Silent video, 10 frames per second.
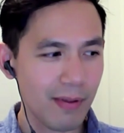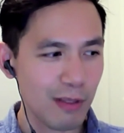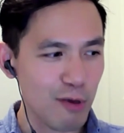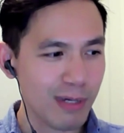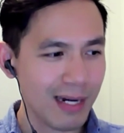
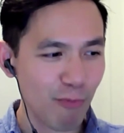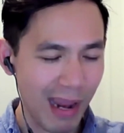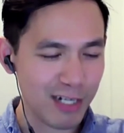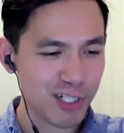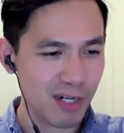You can
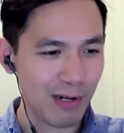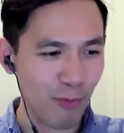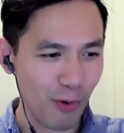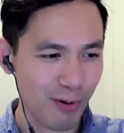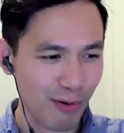arrange them in
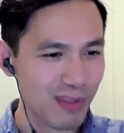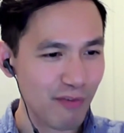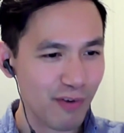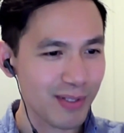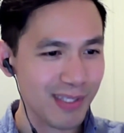order of
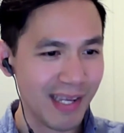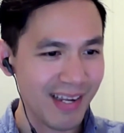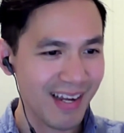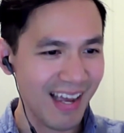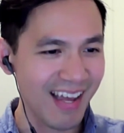difficulty,
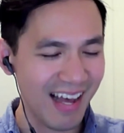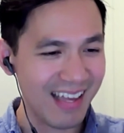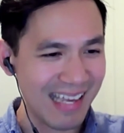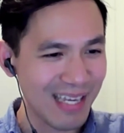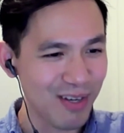
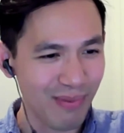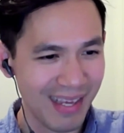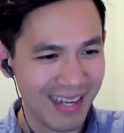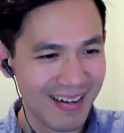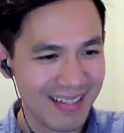EU
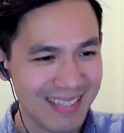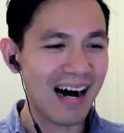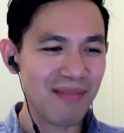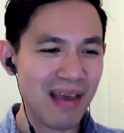being on top.